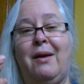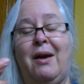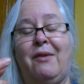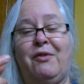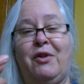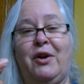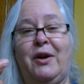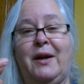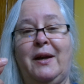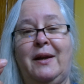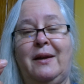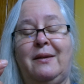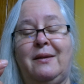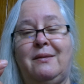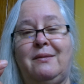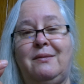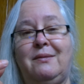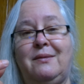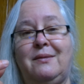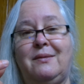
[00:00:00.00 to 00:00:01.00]
very
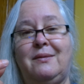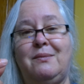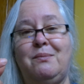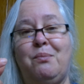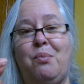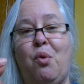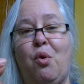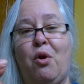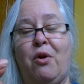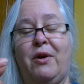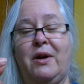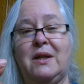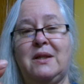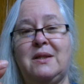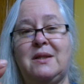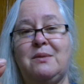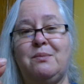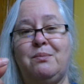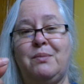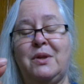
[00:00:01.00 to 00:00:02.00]

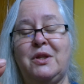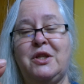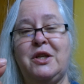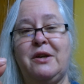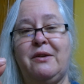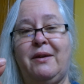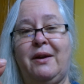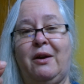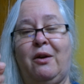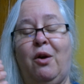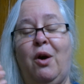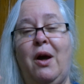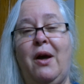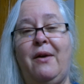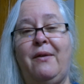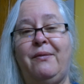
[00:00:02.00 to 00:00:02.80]
porous material